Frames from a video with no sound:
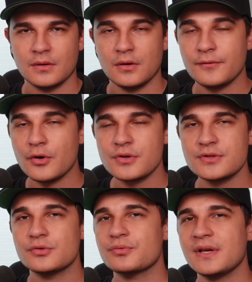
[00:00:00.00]
Of
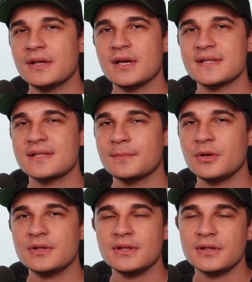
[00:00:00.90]
course, to train custom
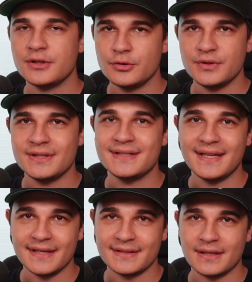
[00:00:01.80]
model, you need
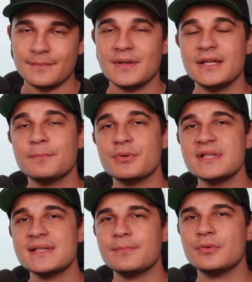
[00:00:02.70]
data. In
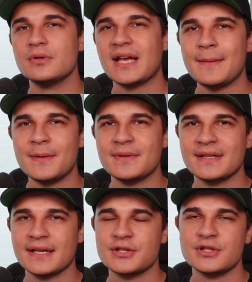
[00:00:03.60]
principle,
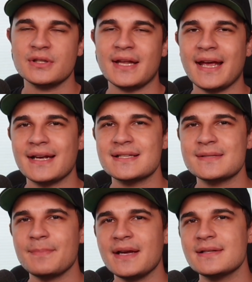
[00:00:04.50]
MMDetection
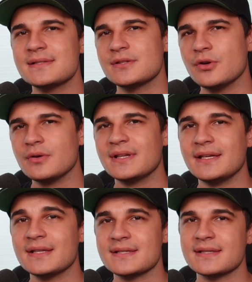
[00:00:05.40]
expects your
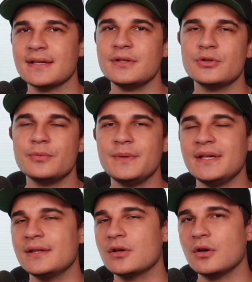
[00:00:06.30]
dataset to be
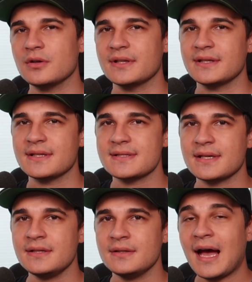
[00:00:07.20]
in COCO
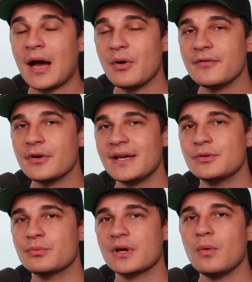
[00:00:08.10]
dataset. However,
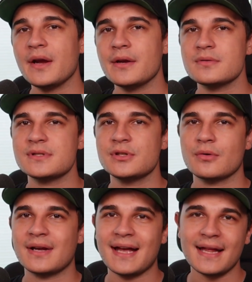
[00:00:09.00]
it requires
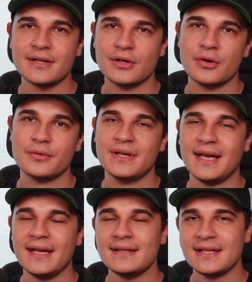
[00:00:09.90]
your category
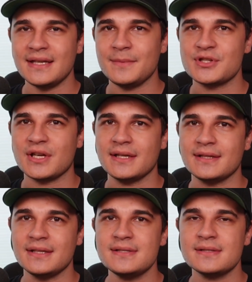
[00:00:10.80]
and image I
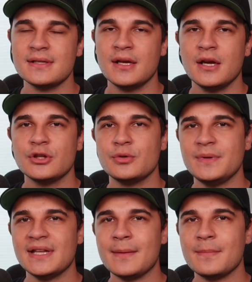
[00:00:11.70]
Ds to
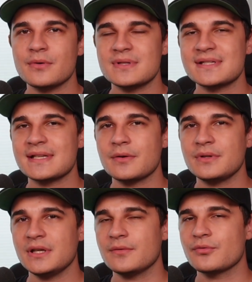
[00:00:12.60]
be numbered
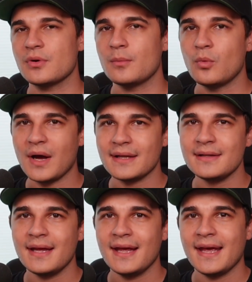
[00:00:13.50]
starting from
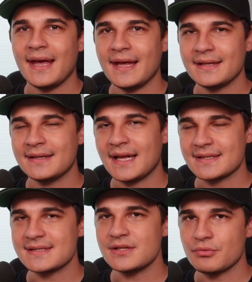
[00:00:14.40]
one and
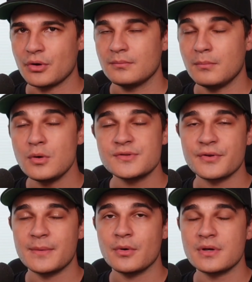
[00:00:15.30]
not zero. Most
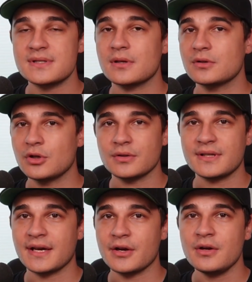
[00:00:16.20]
frameworks
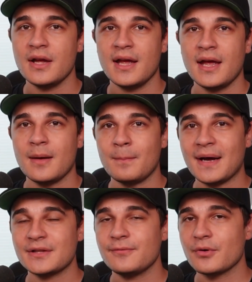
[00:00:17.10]
don't care,
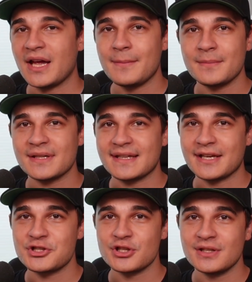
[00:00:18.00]
but for
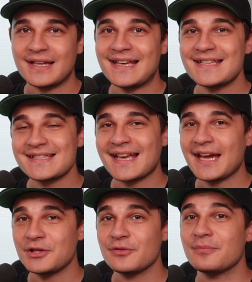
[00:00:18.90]
MMDetection, it's
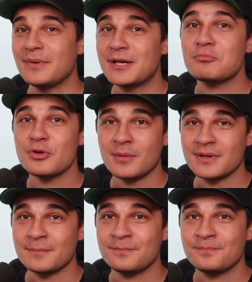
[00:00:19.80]
kind of a big
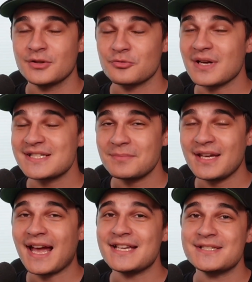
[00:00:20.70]
problem. Trust
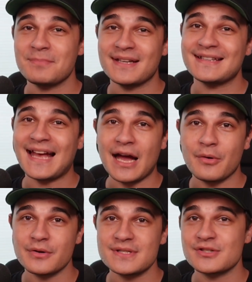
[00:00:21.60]
me, I spent
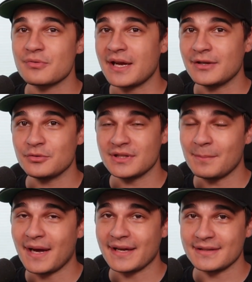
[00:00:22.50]
hours trying to
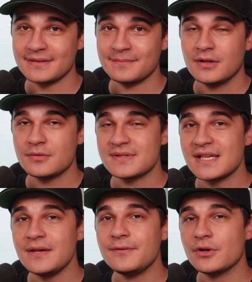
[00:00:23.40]
debug it. To
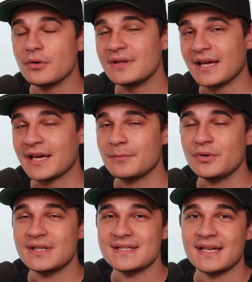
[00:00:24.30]
save your time,
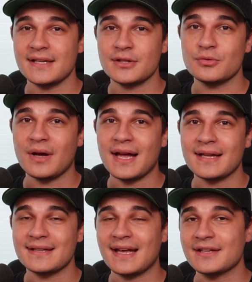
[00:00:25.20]
we decided to
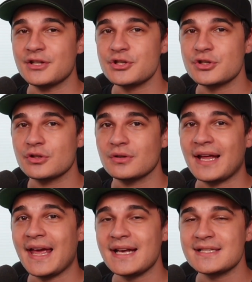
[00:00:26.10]
add
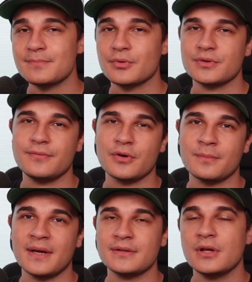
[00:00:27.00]
additional export
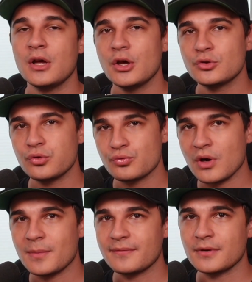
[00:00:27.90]
format to
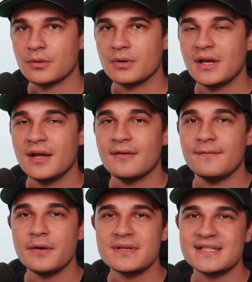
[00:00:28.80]
Roboflow,
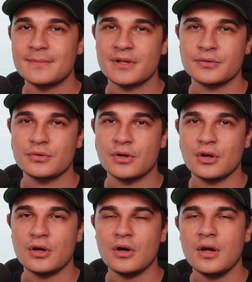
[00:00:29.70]
very similar to
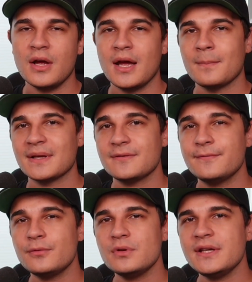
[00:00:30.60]
COCO, but
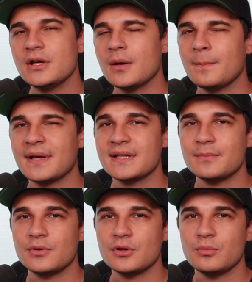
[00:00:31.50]
fully
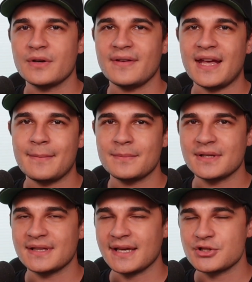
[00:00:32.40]
compatible with
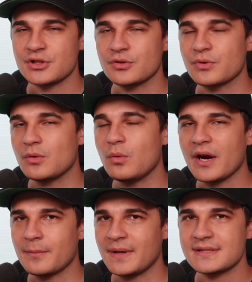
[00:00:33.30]
MMDetection
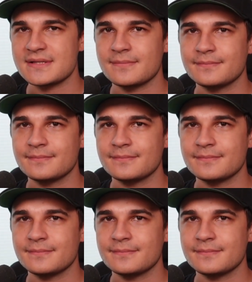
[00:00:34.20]
requirements.